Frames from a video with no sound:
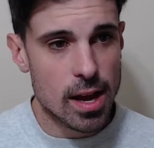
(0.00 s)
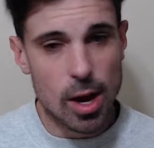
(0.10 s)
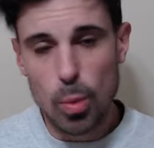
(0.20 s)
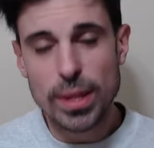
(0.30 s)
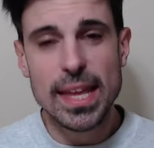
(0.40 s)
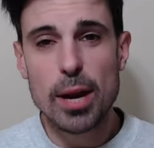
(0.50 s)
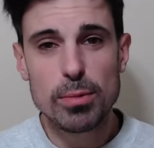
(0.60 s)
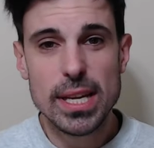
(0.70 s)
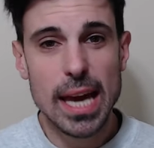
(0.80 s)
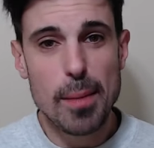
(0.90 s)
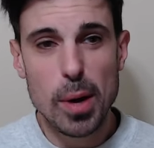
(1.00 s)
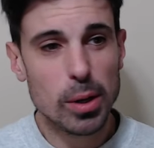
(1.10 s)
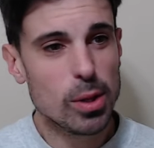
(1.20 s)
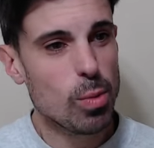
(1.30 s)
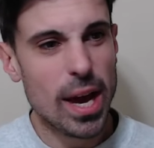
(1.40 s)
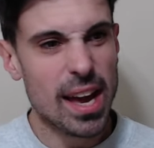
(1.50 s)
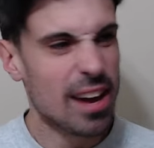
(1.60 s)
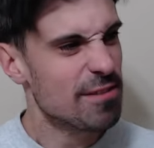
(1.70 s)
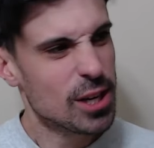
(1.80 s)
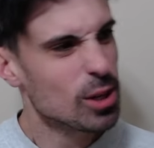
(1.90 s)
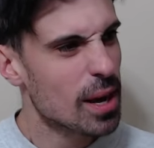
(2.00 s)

with that recap out of the way, I figured